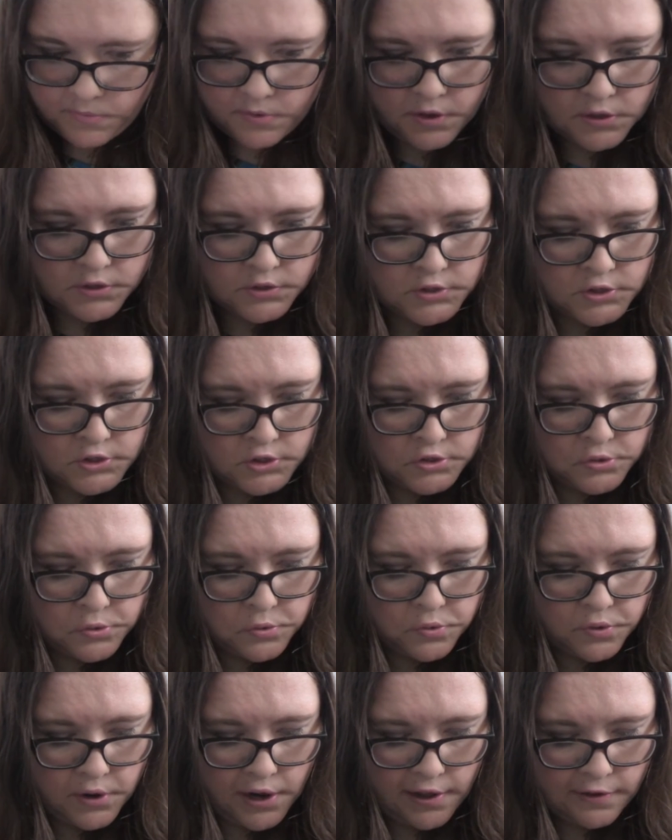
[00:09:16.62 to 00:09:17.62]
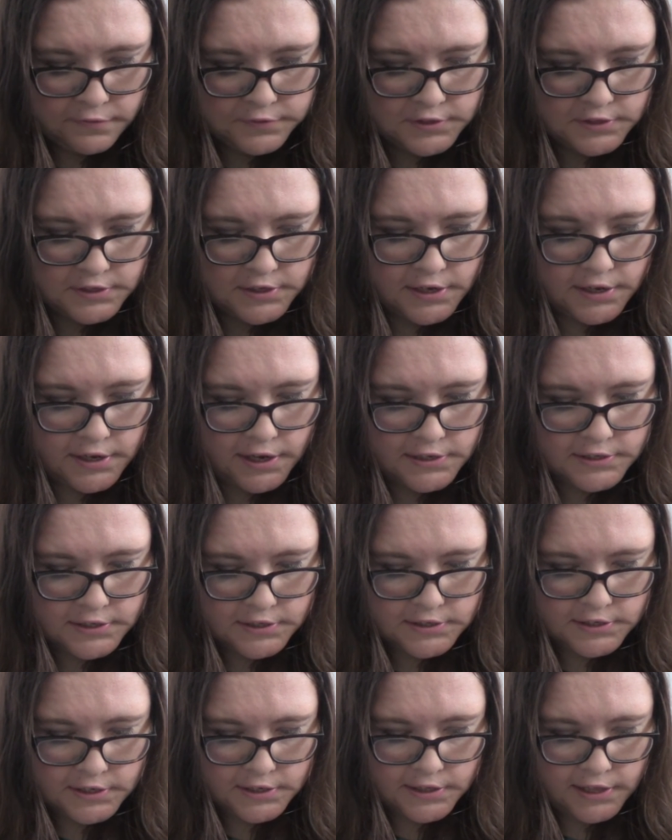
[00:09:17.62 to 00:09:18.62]
So I have to say, as I
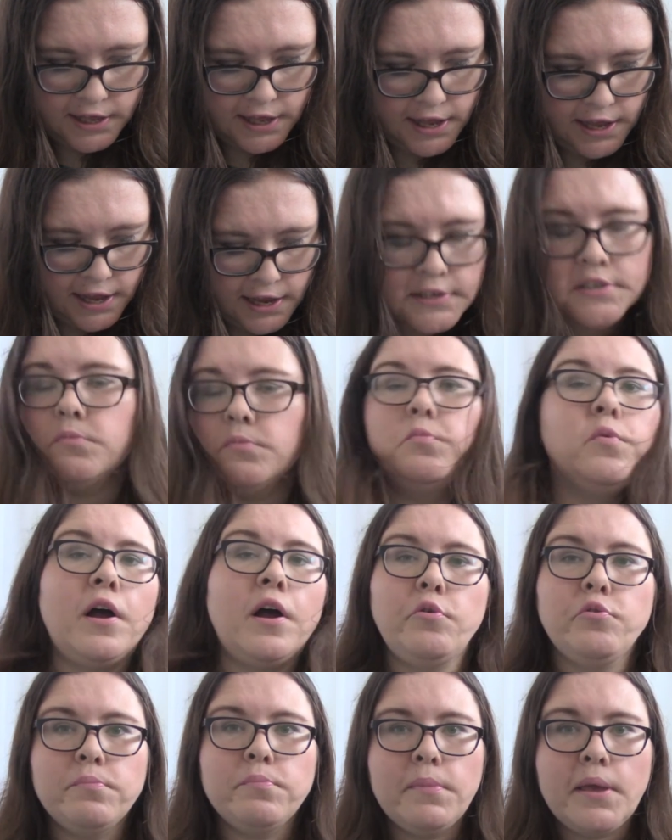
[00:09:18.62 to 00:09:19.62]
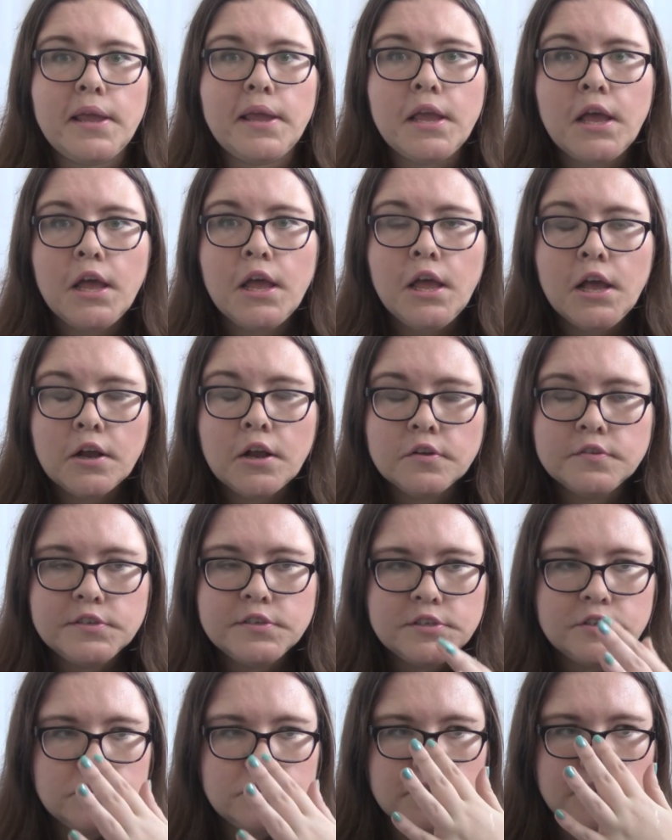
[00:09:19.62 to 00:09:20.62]
say, that hasn't wowed me,
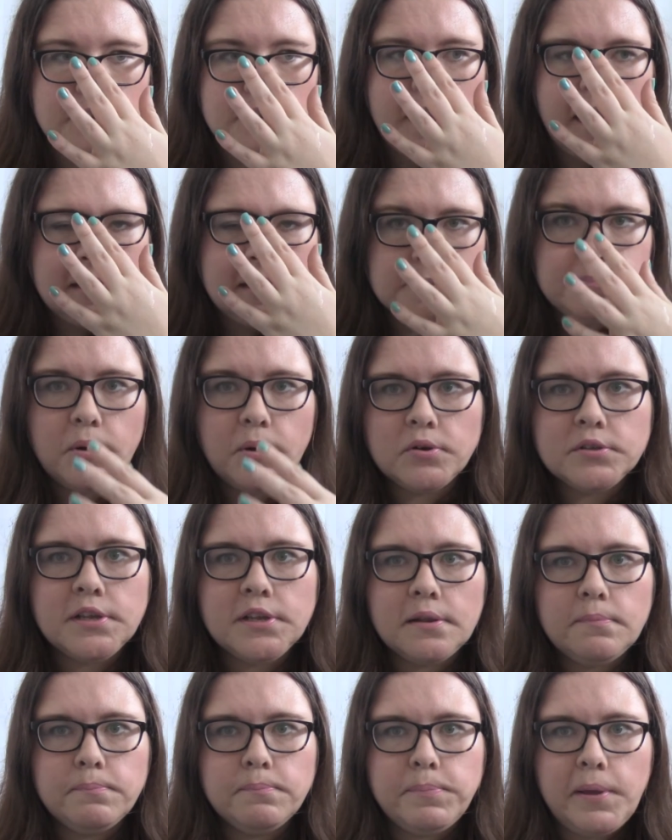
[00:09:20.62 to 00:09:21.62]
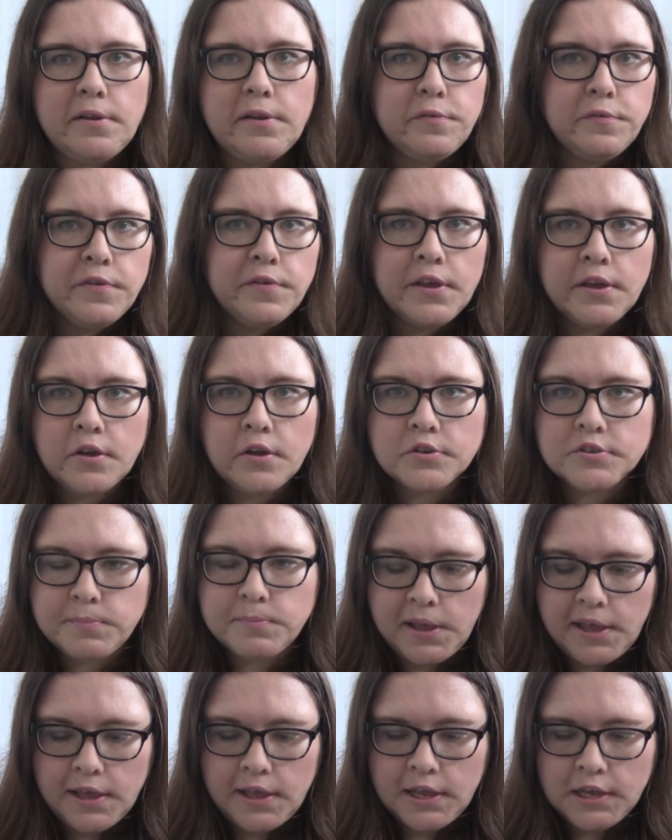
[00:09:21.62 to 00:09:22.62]
considering the last box had Benefit
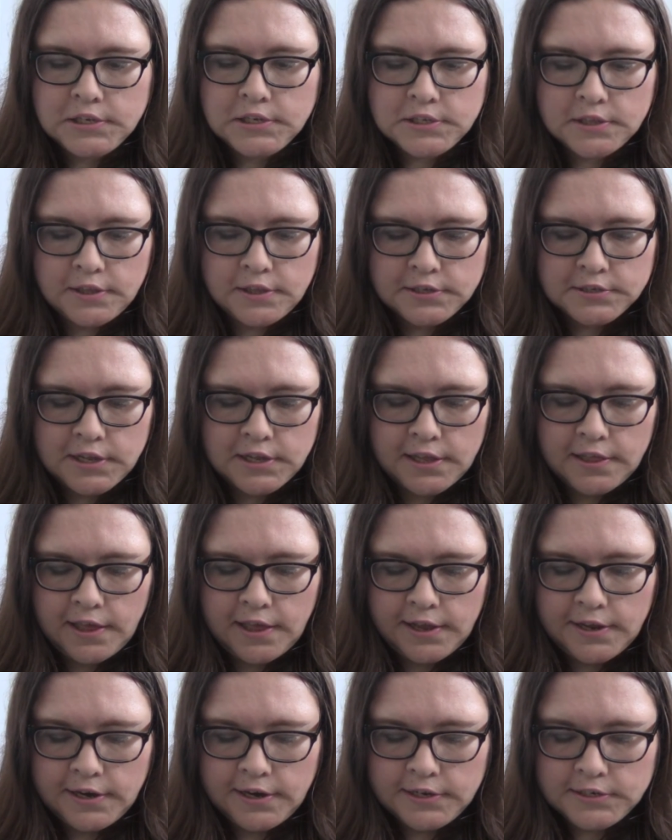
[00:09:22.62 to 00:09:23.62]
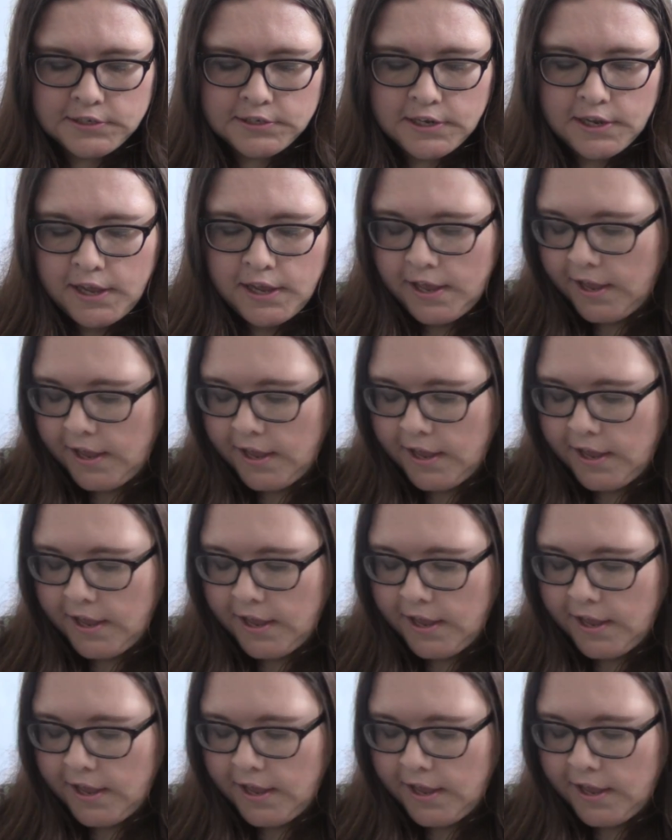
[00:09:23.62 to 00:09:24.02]
Cosmetics and things like that in it.